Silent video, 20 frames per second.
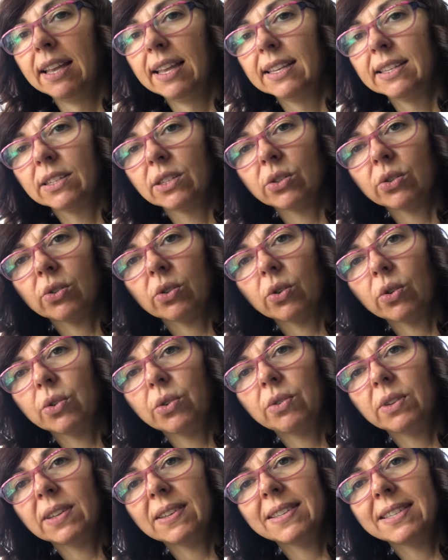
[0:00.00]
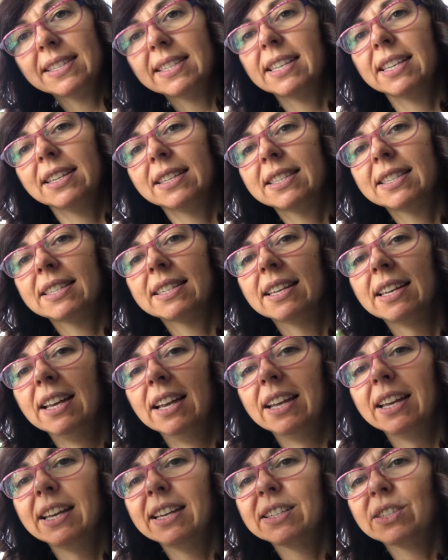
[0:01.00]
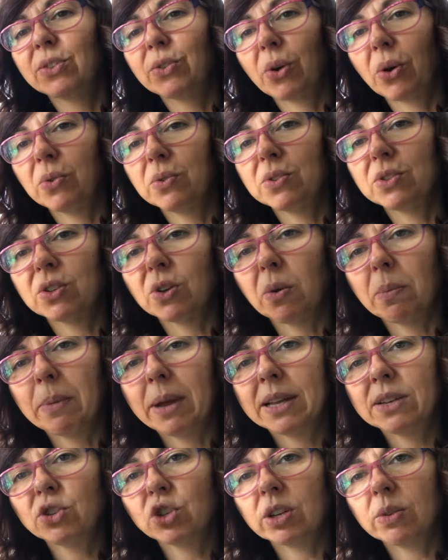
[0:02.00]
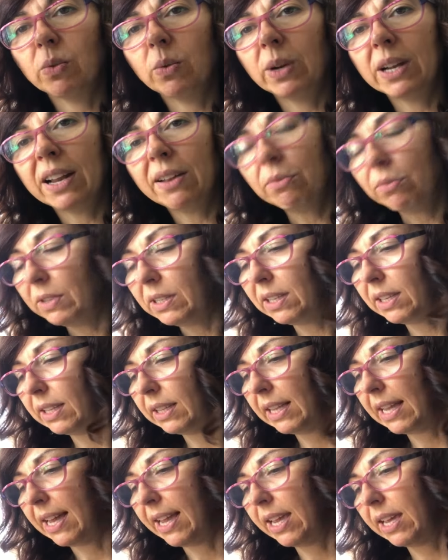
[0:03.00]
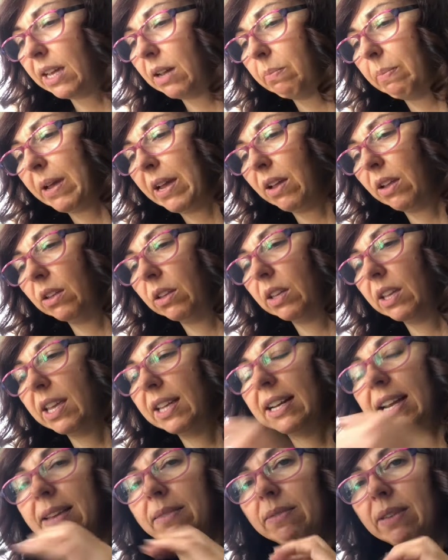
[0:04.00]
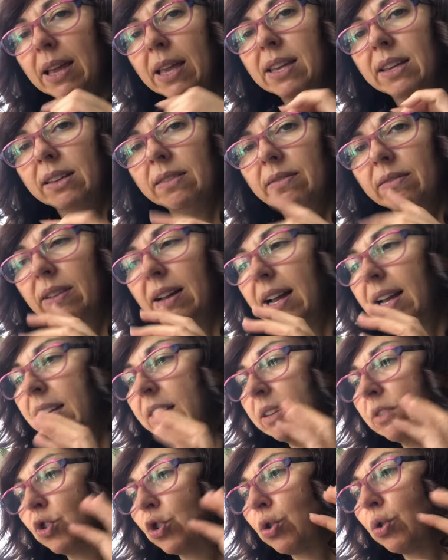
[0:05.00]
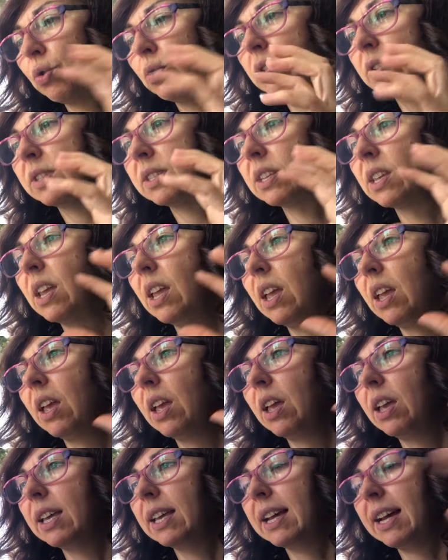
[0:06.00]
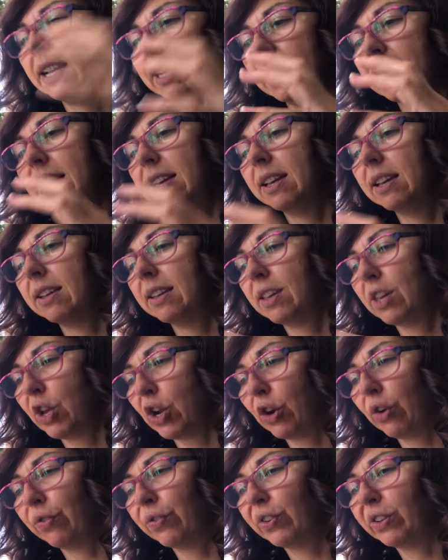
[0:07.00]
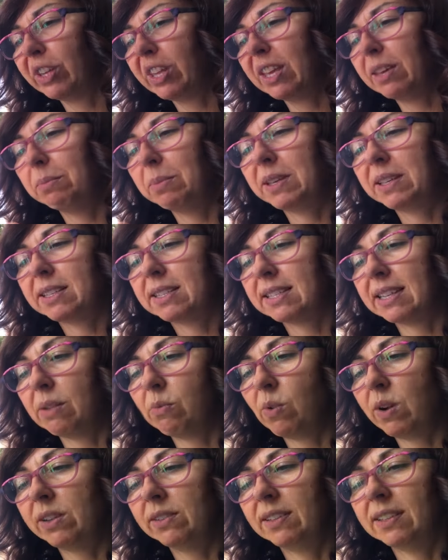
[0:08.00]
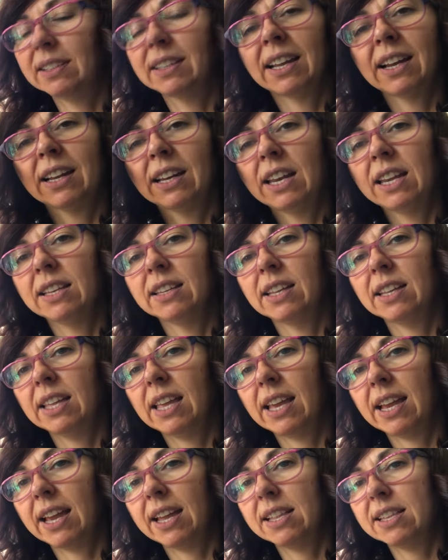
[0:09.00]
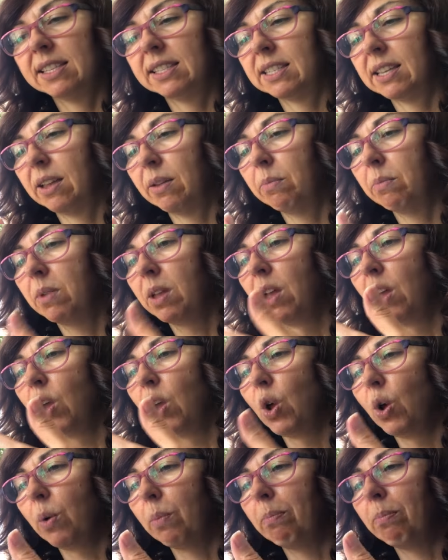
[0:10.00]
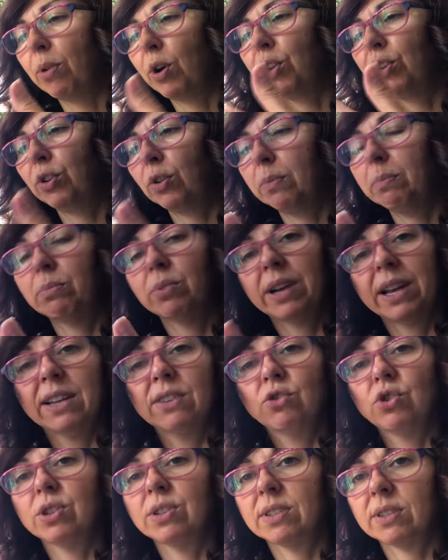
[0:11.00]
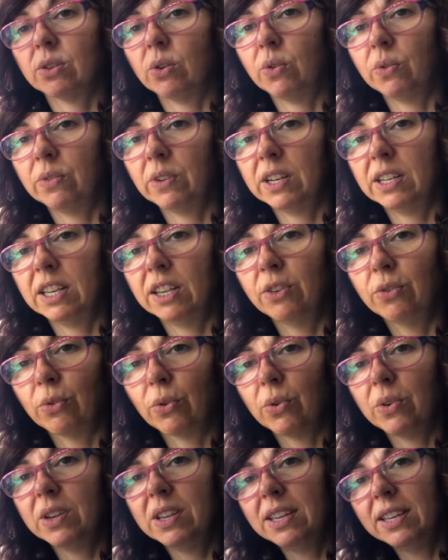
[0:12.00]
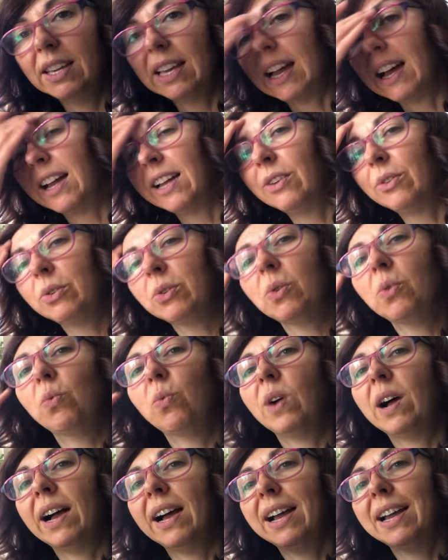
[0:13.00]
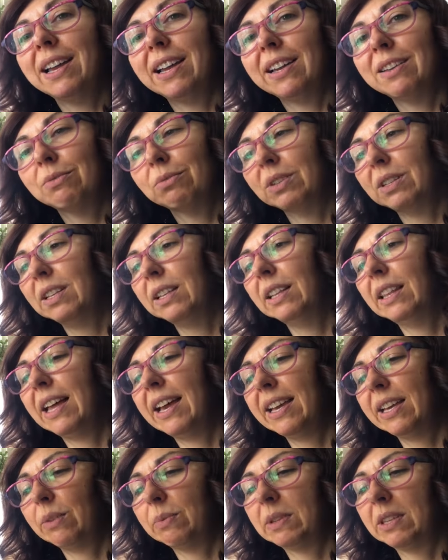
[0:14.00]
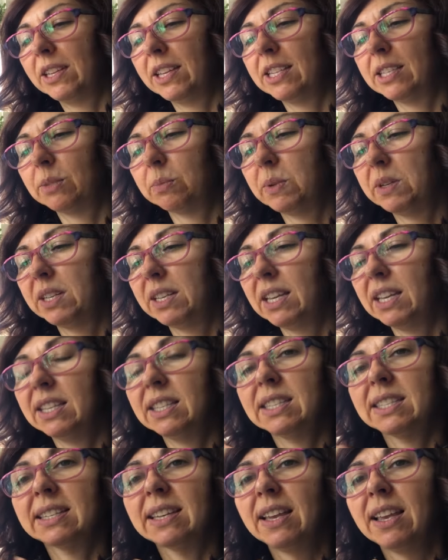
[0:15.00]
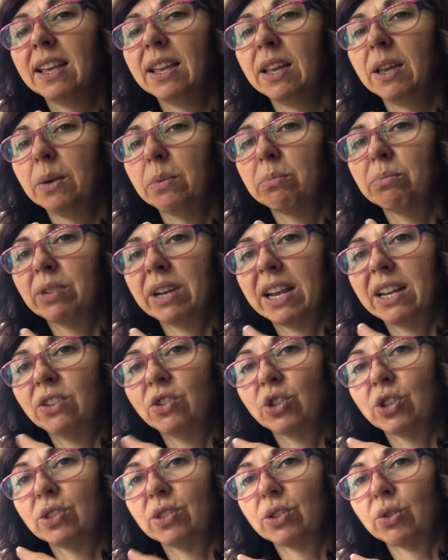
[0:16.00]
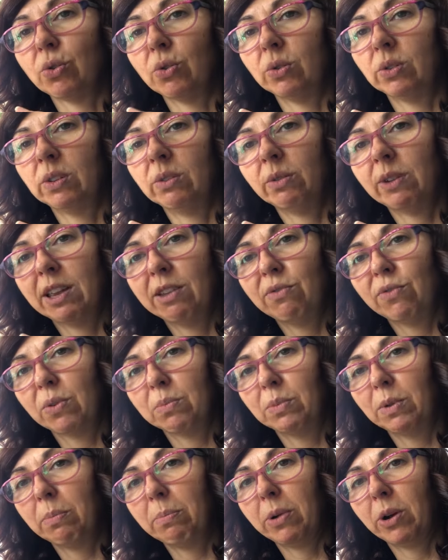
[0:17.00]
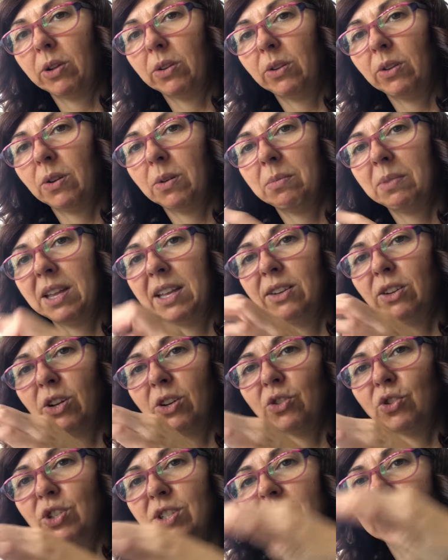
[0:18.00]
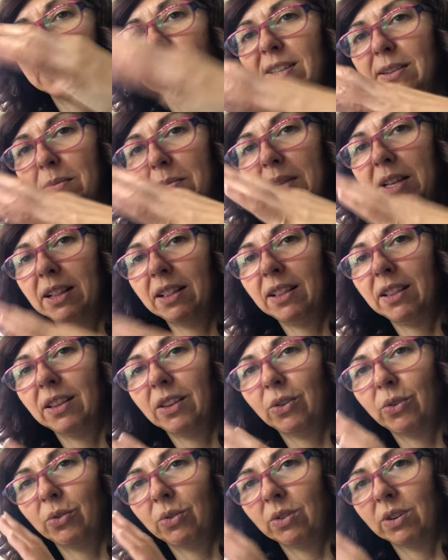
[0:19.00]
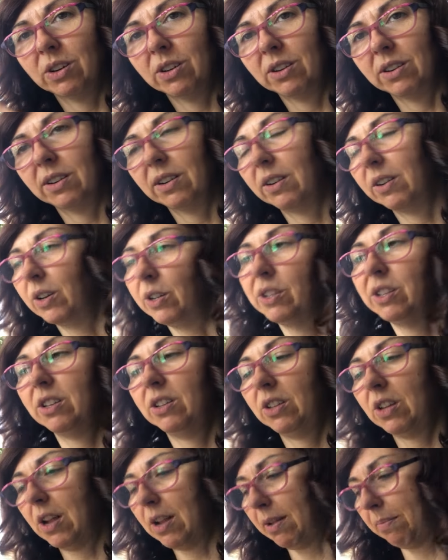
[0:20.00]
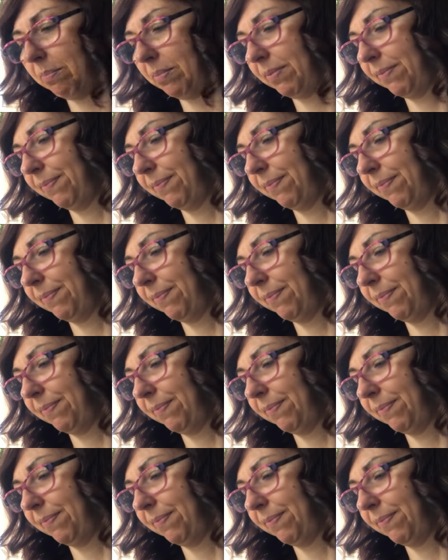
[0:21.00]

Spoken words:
So you can see it has grown so much. What I really like about, and I chose cutting carefully because I wanted cutting that had some bottom branches already growing. I don't know why, I really like when this one gets branches all the way from the bottom and not just in the middle or on the top.